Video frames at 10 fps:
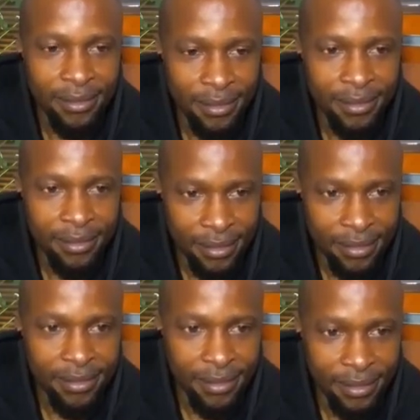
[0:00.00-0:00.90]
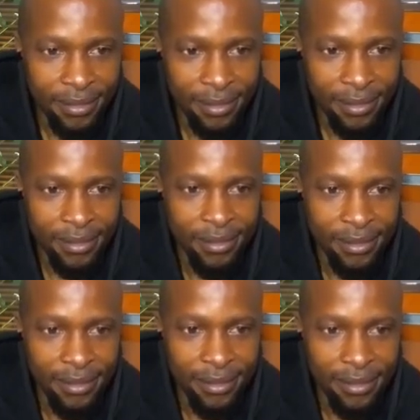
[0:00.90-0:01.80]

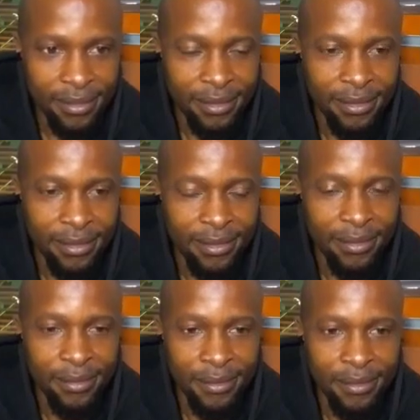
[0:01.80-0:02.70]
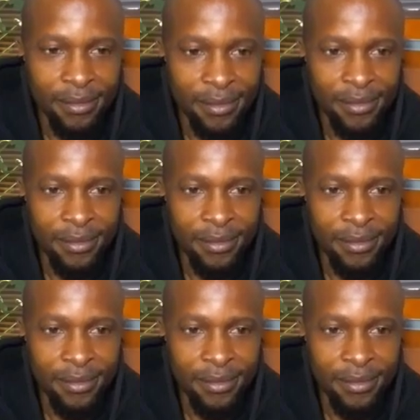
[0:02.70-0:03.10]
This person isn't speaking.